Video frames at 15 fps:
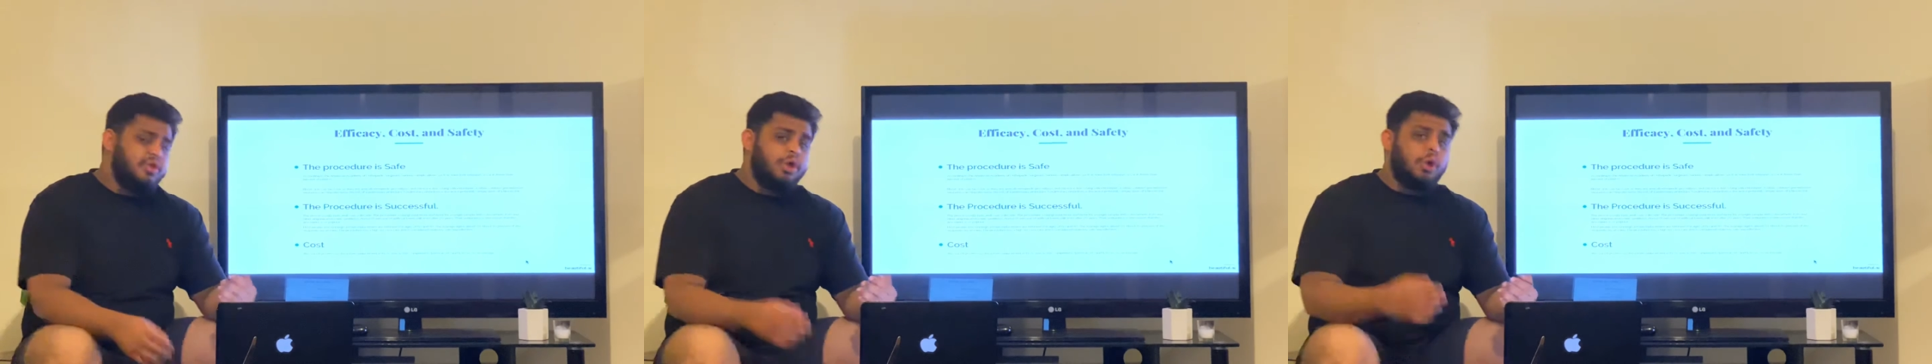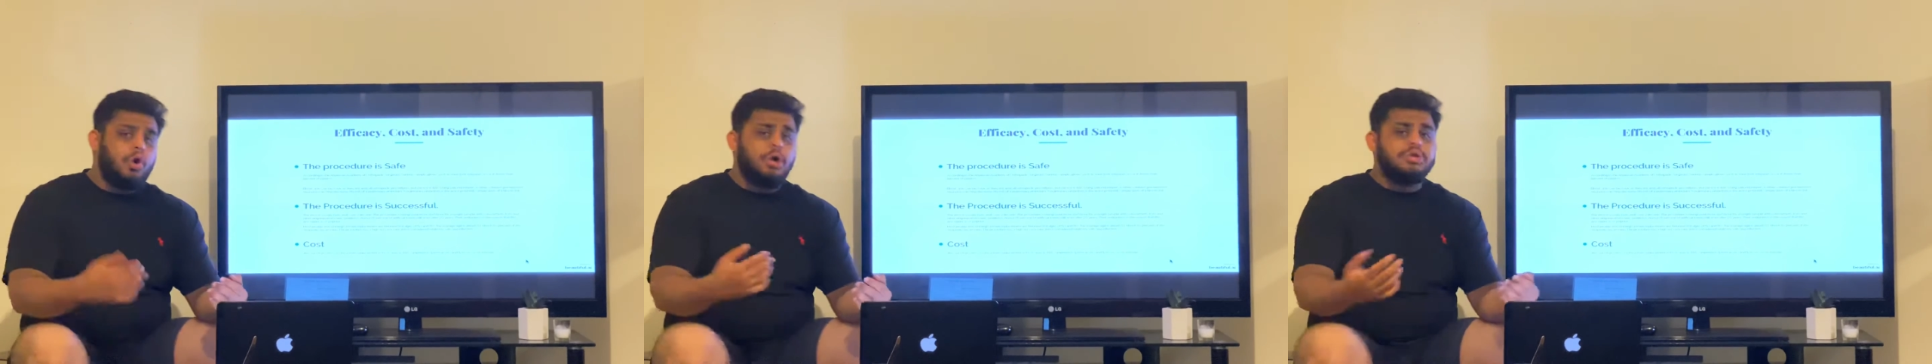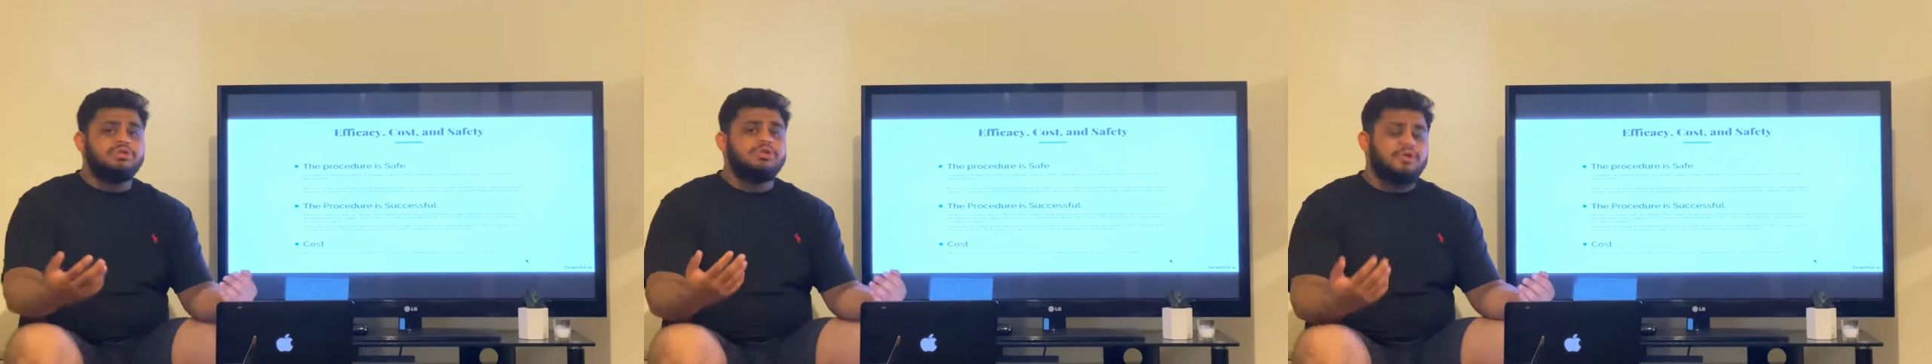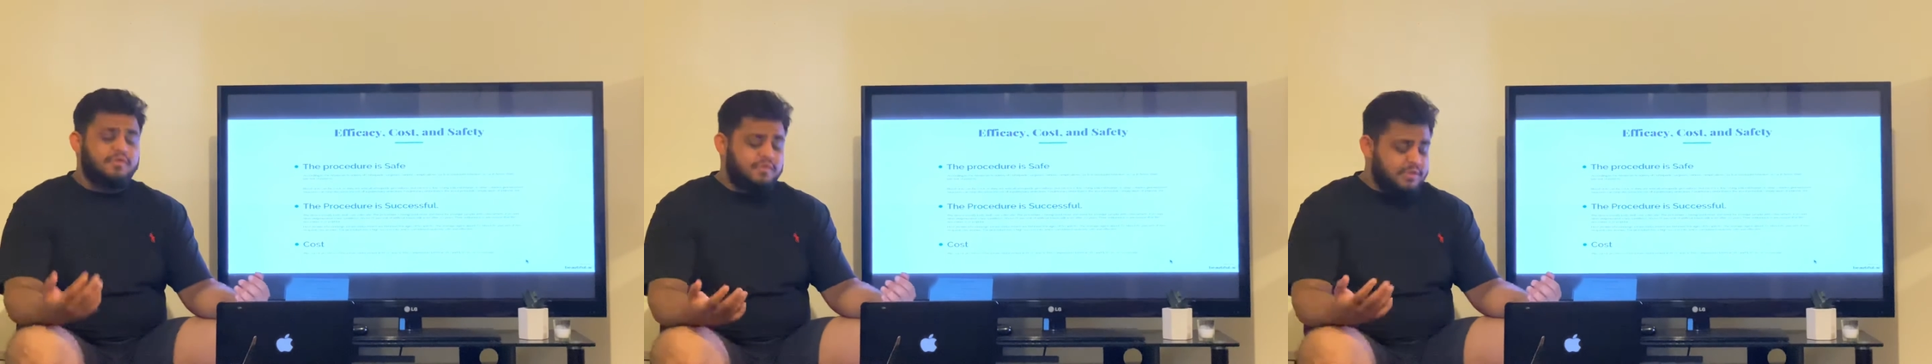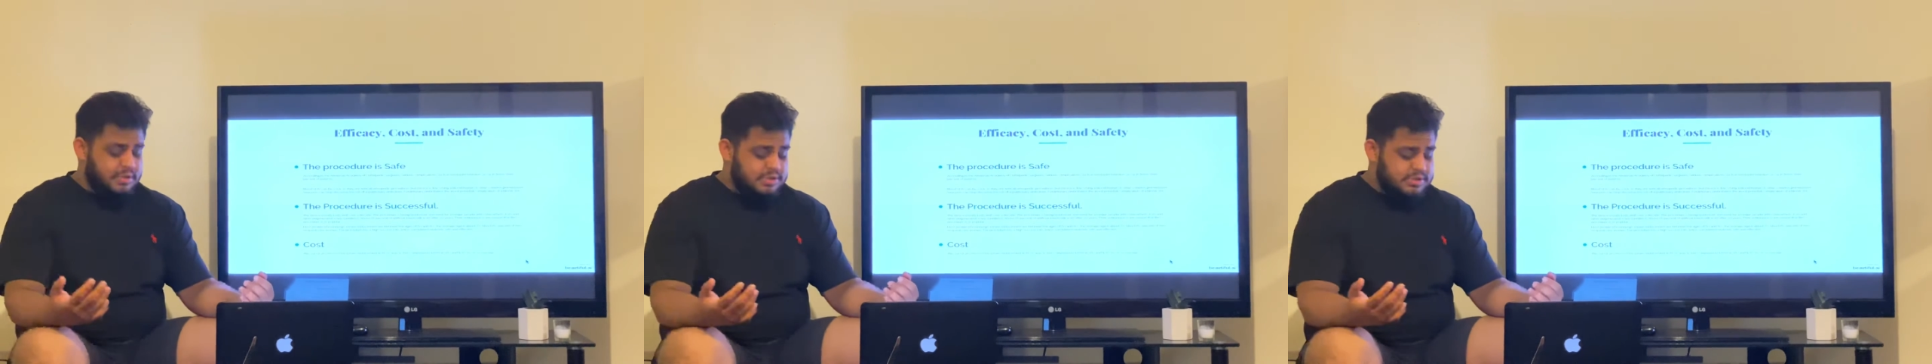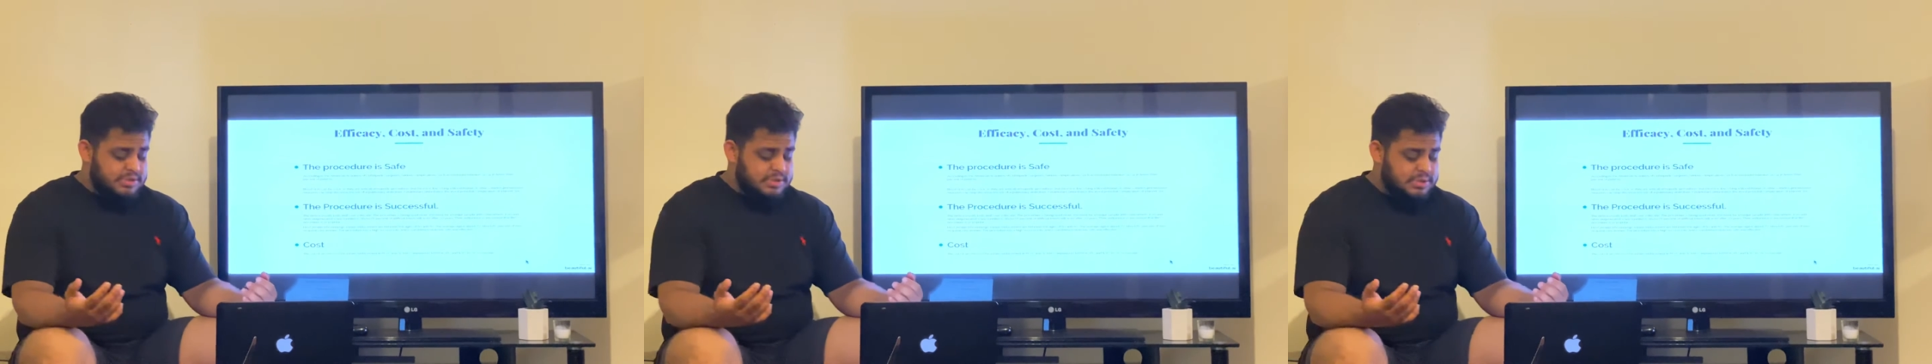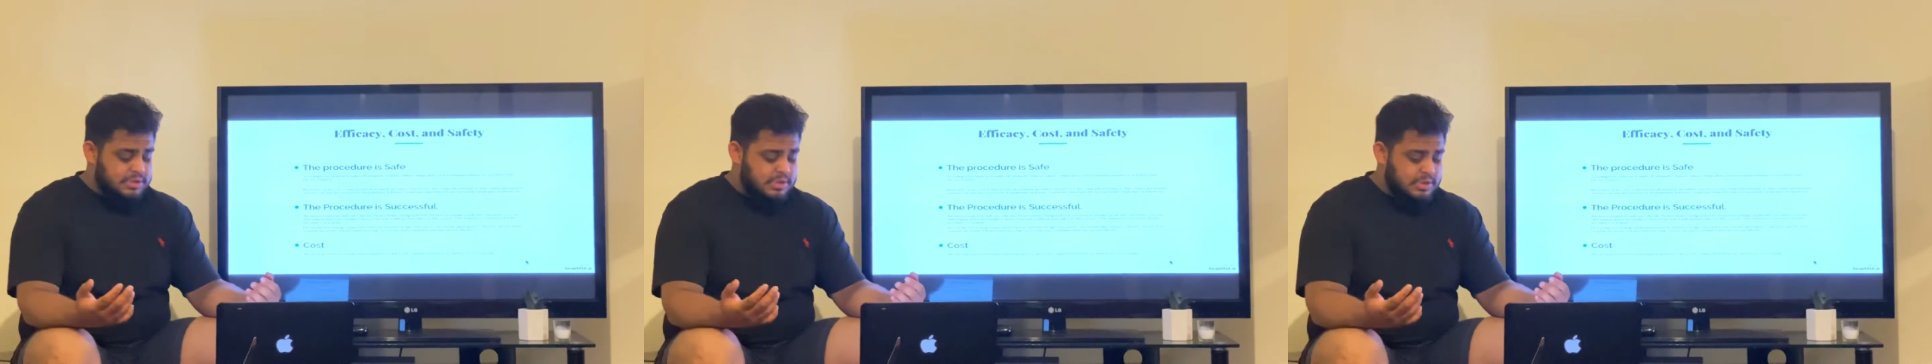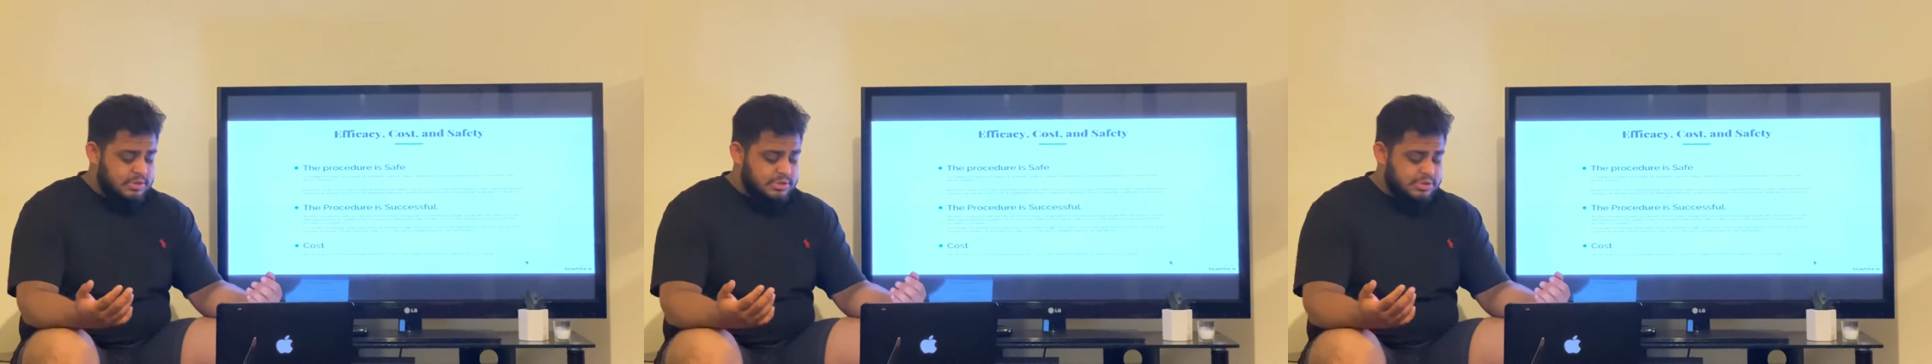cost of this
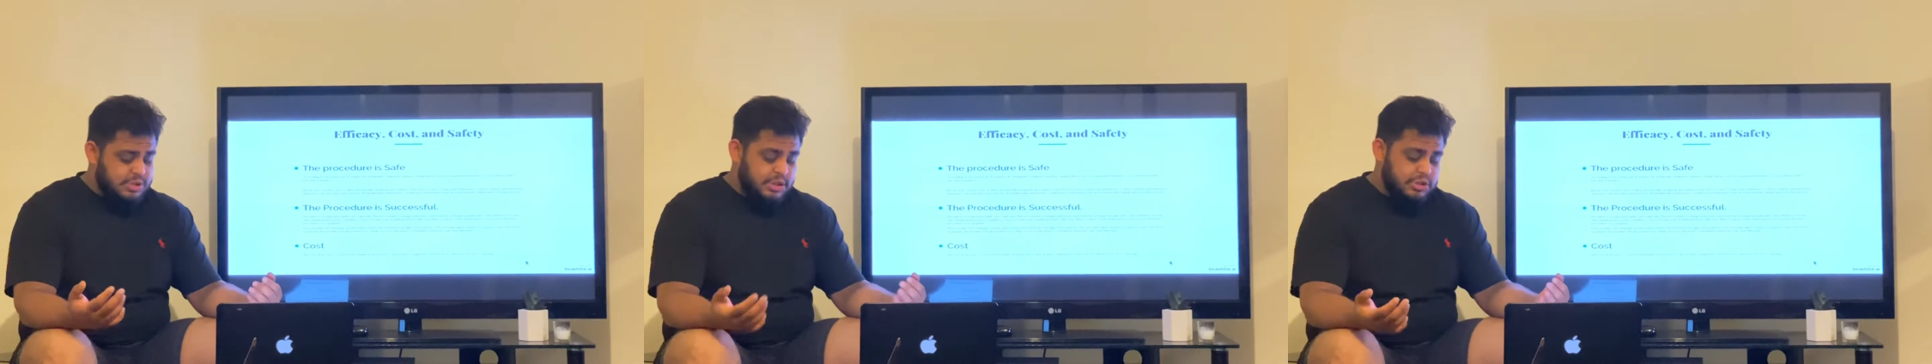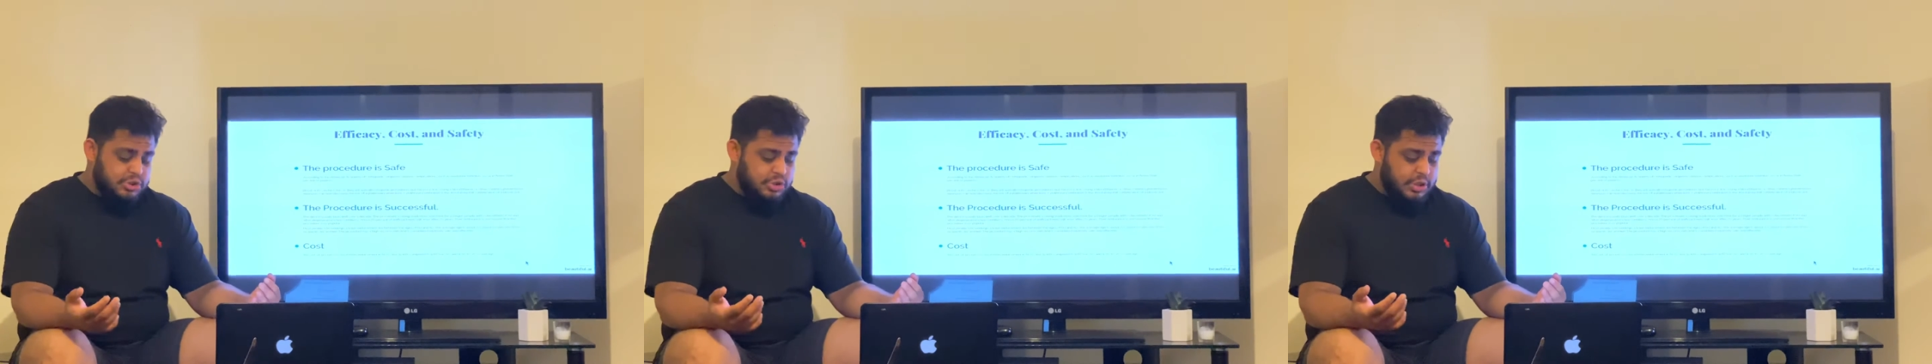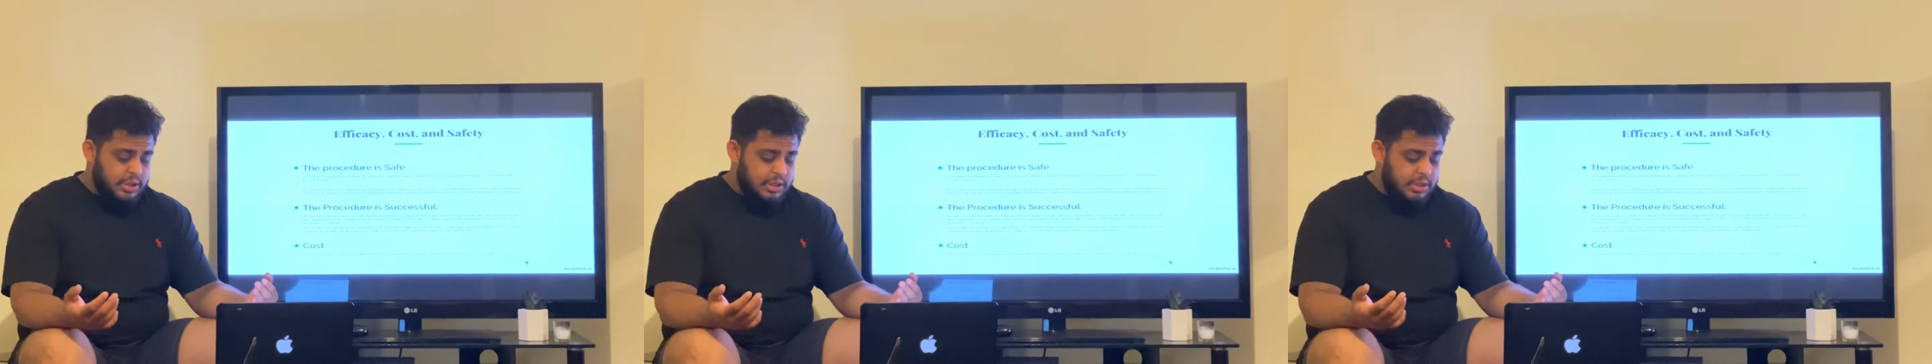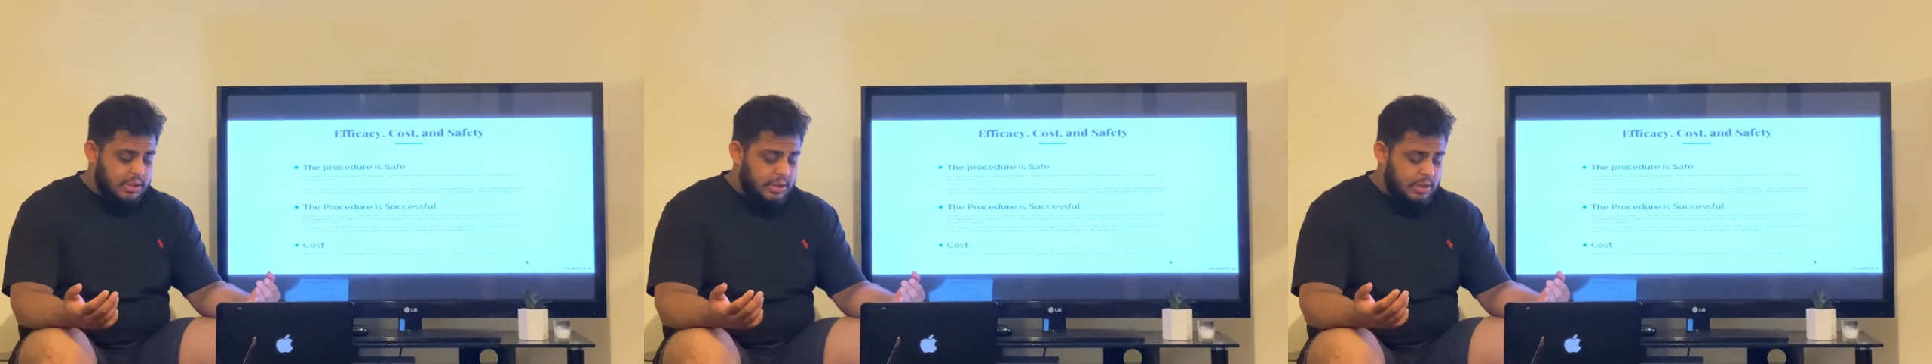surgery,